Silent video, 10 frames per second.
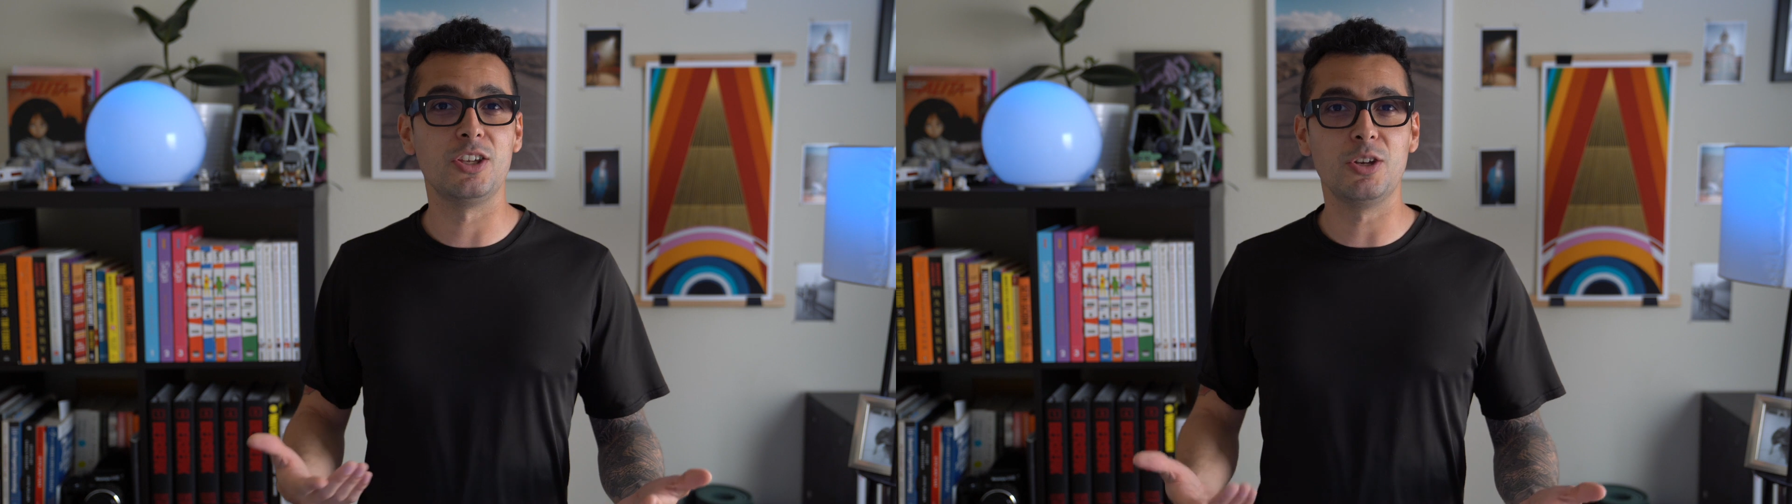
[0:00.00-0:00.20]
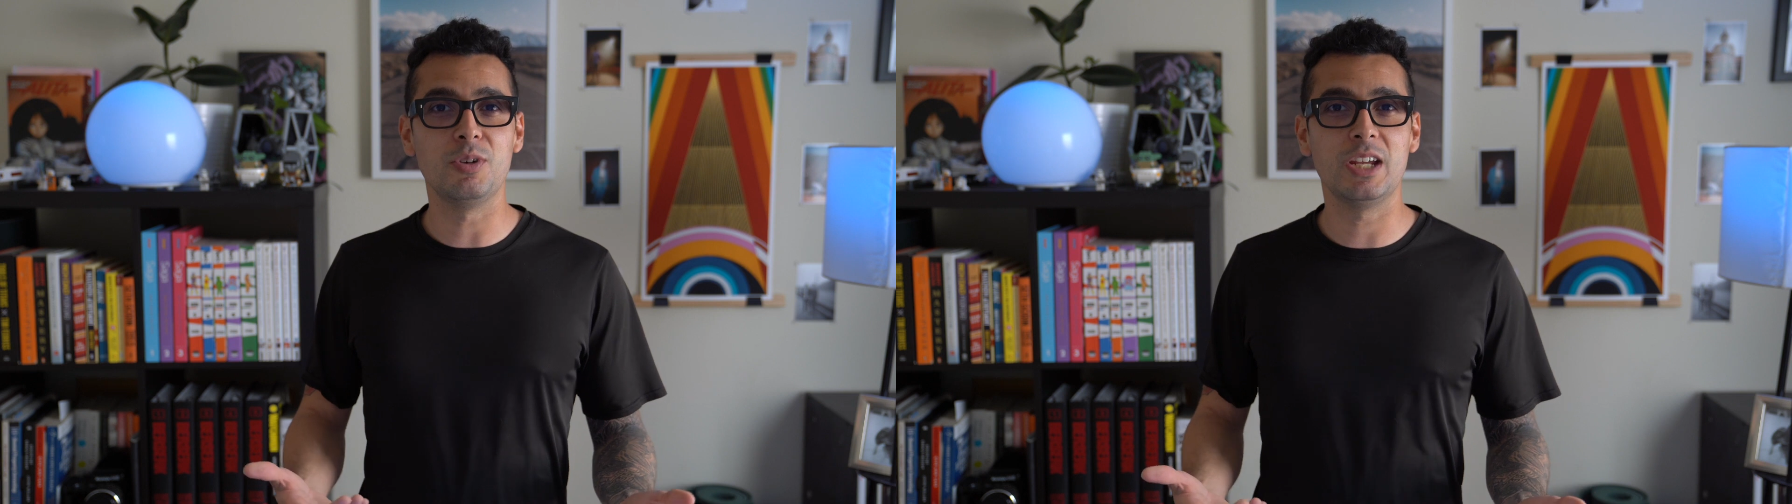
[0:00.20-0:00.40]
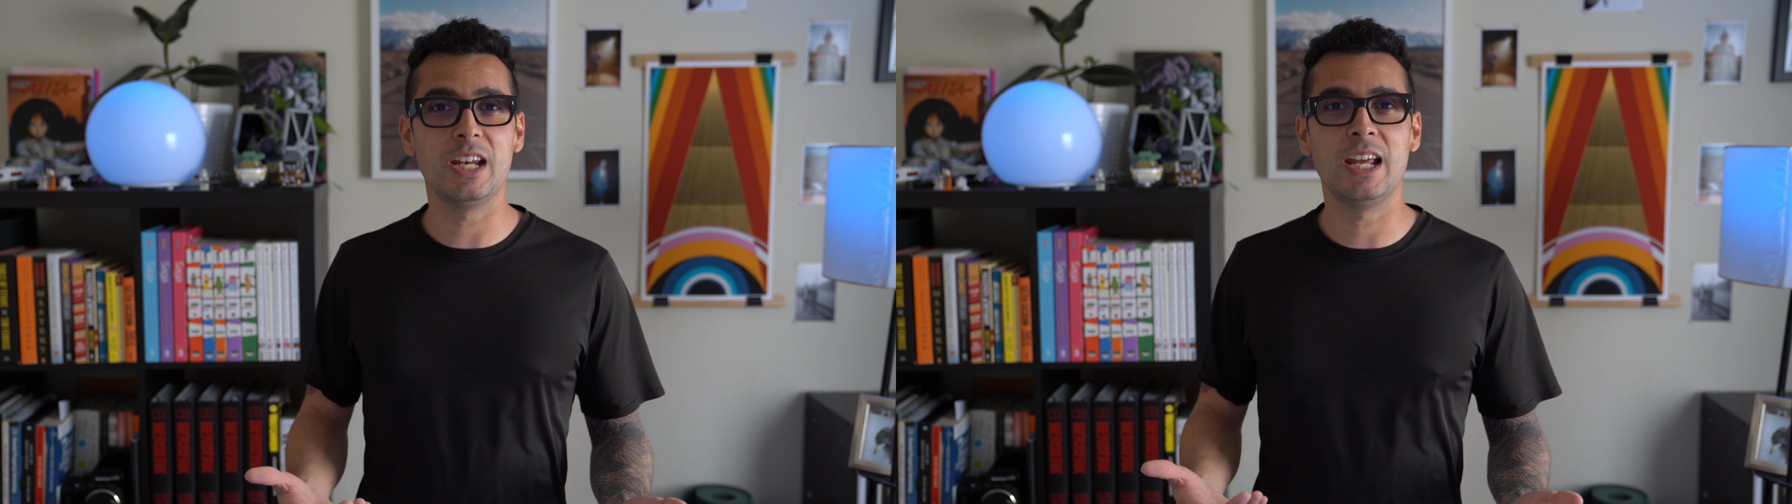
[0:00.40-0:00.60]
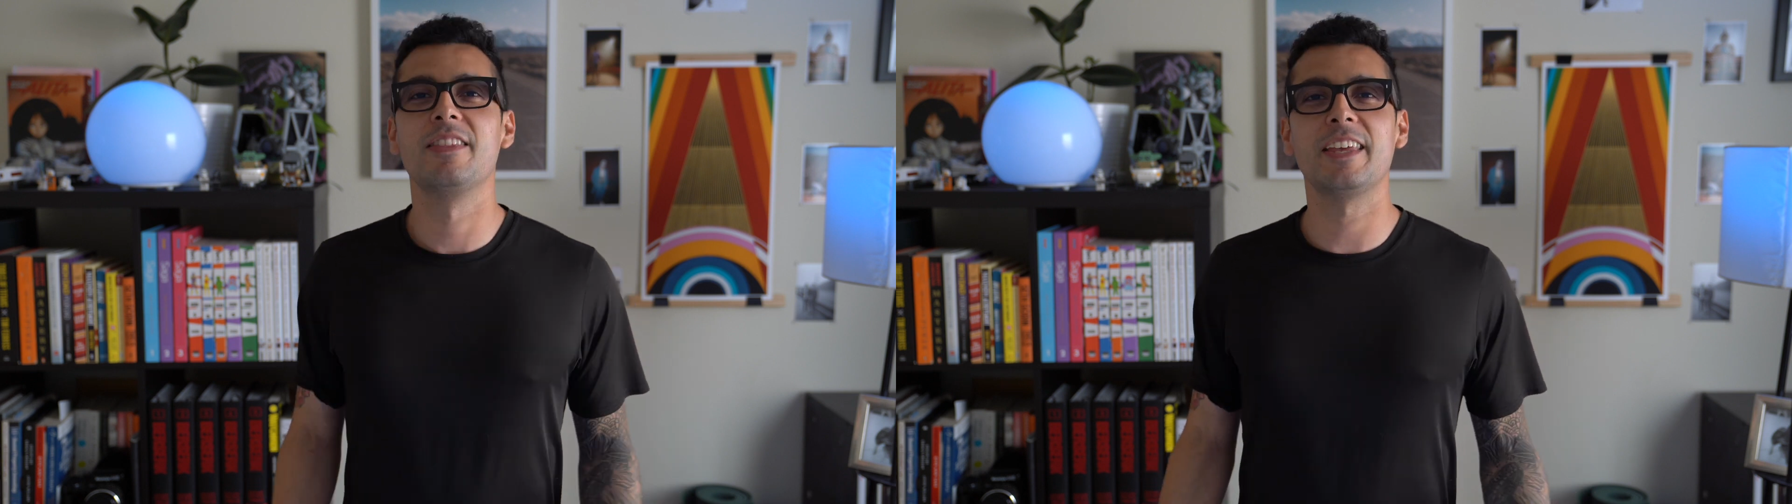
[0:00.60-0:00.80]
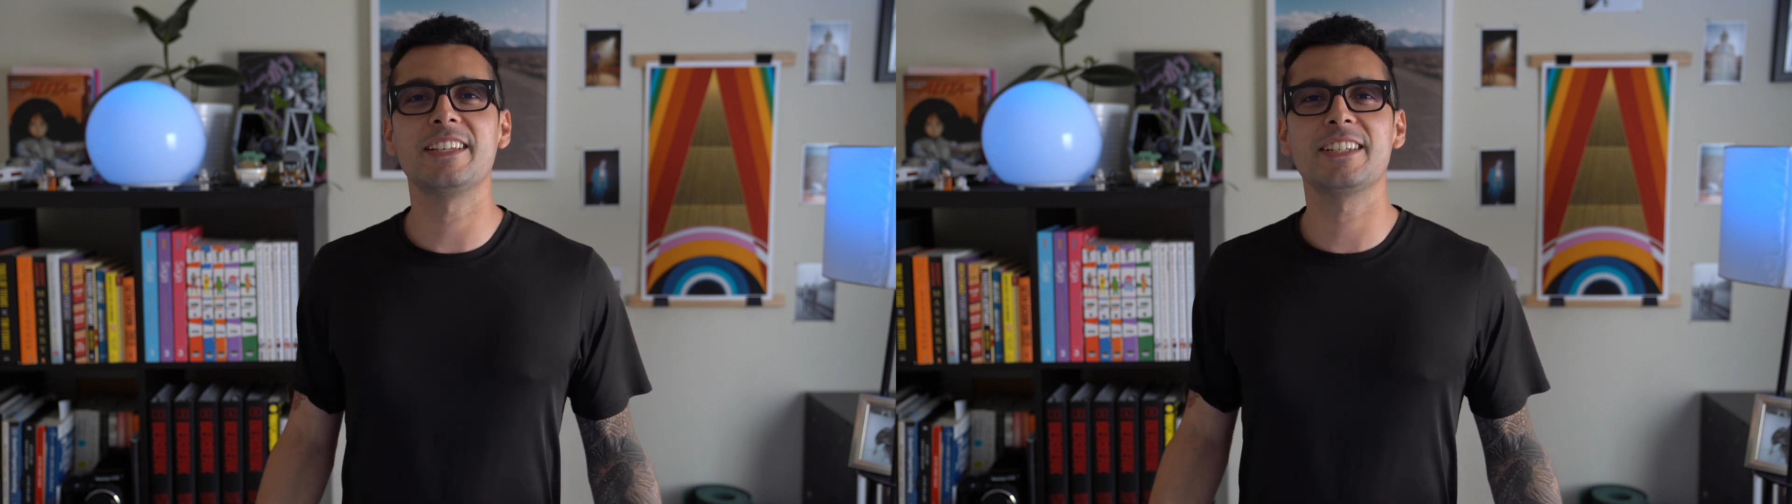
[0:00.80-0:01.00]
union.
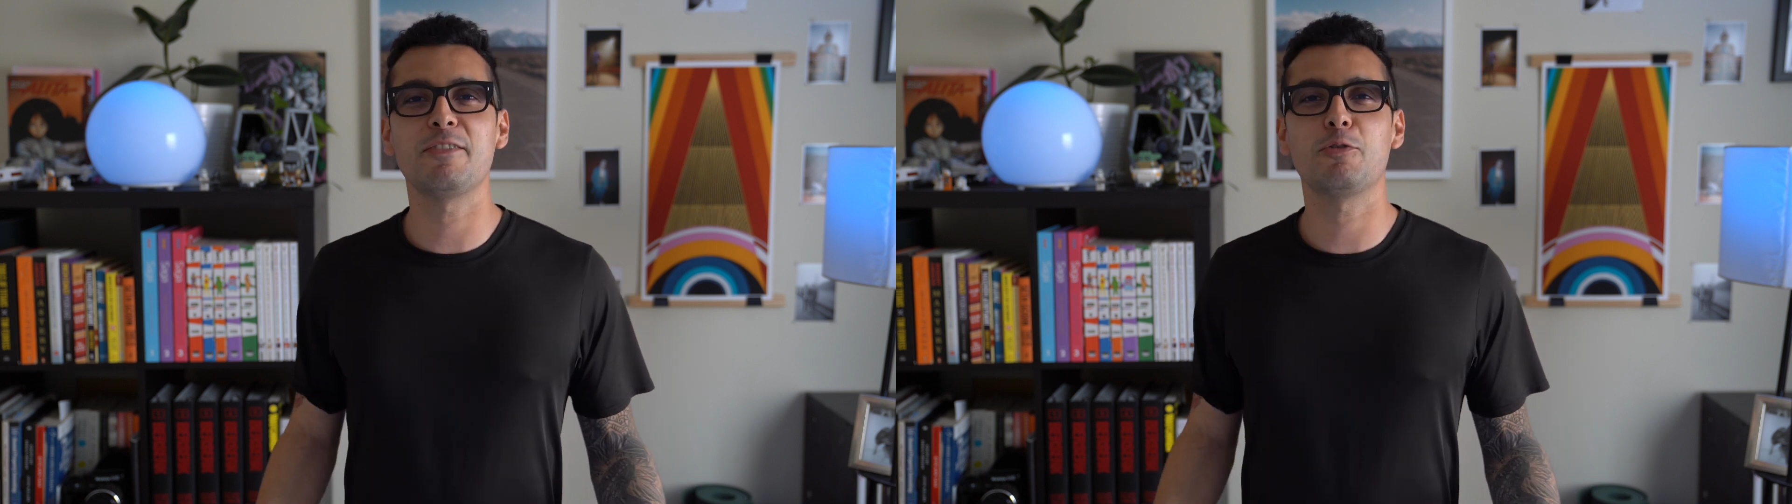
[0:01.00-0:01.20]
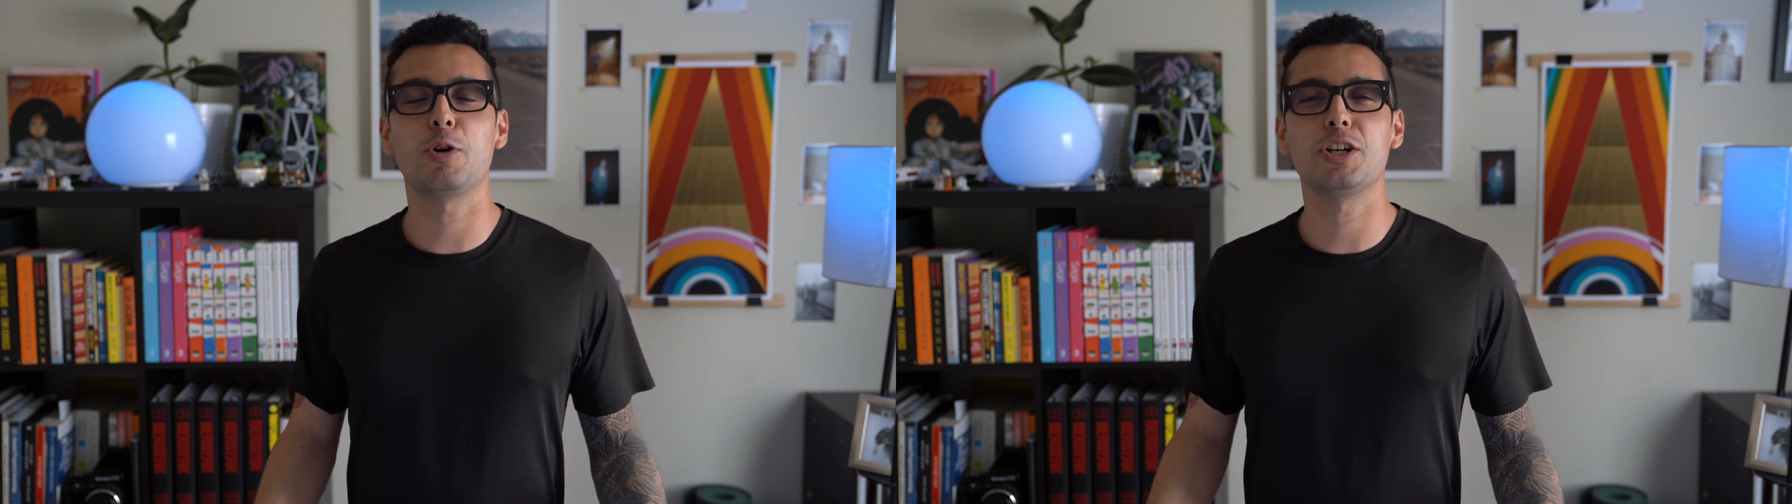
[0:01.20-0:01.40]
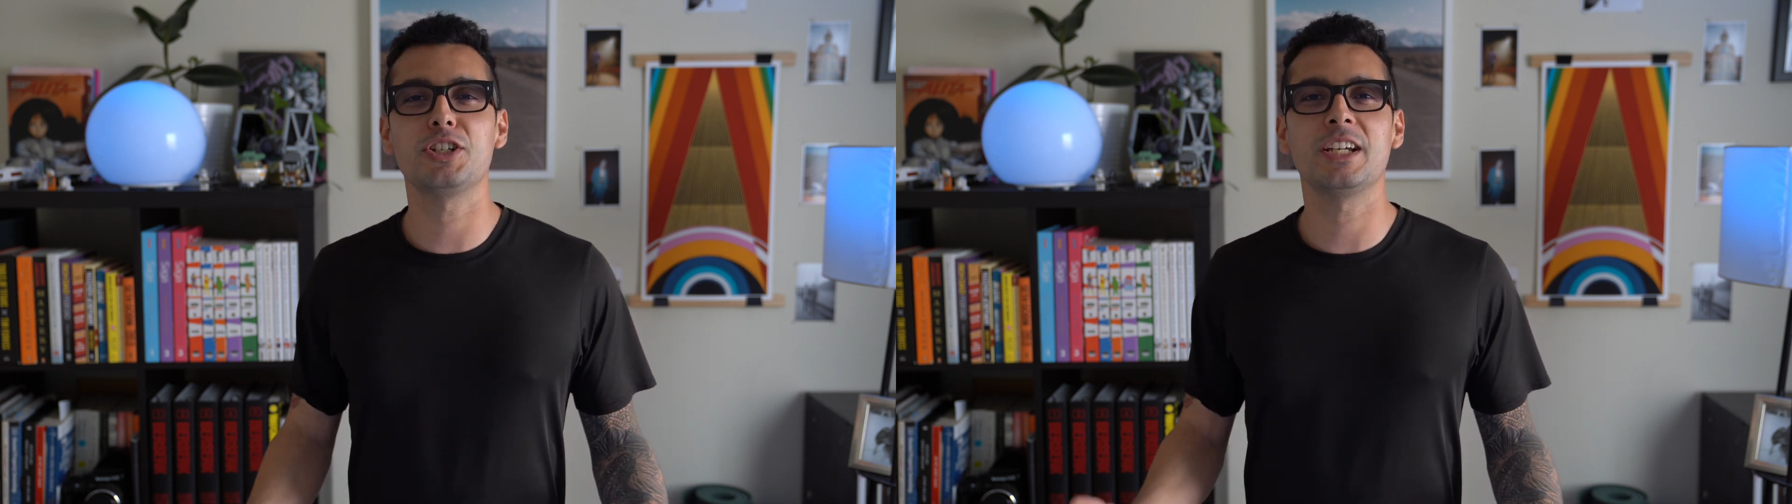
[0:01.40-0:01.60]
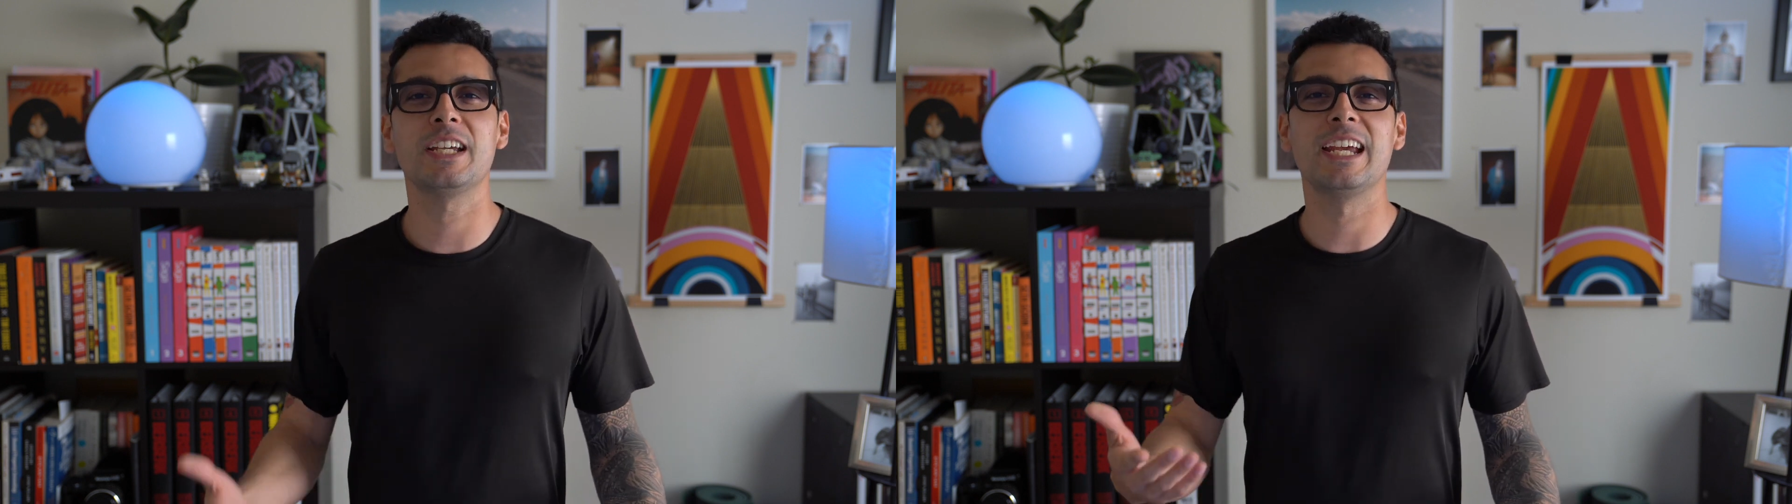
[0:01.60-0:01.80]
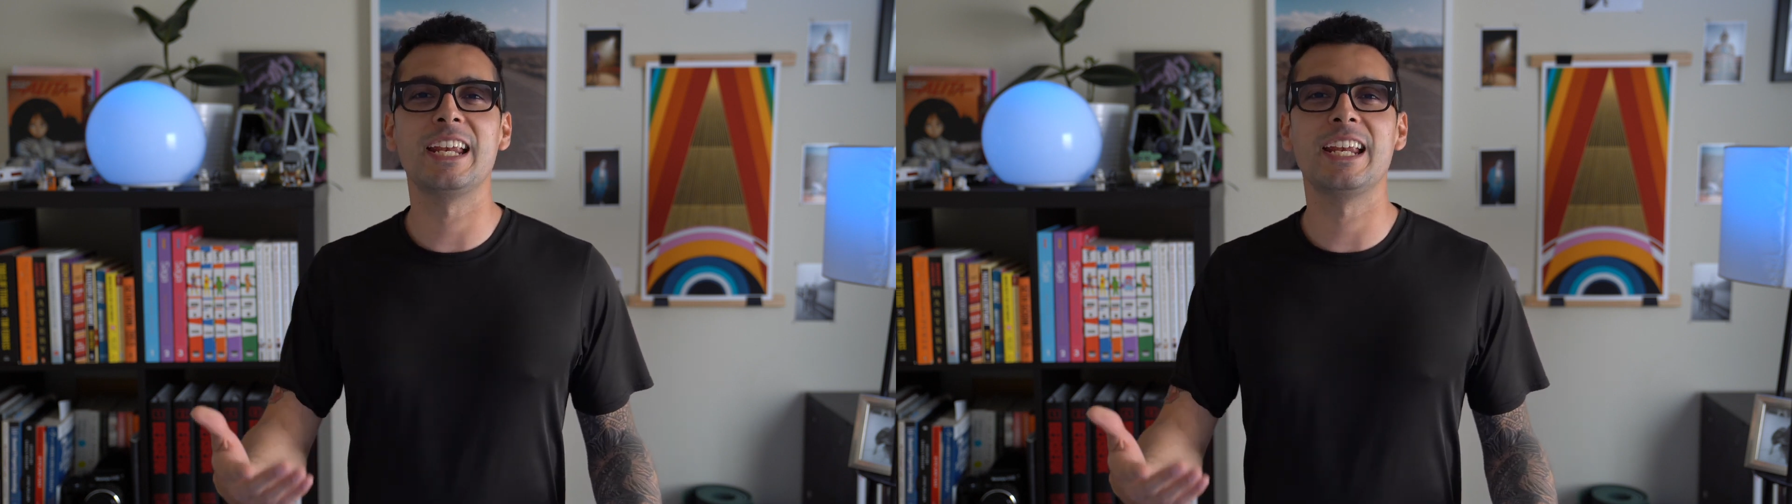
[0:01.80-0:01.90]
Thanks again for watching,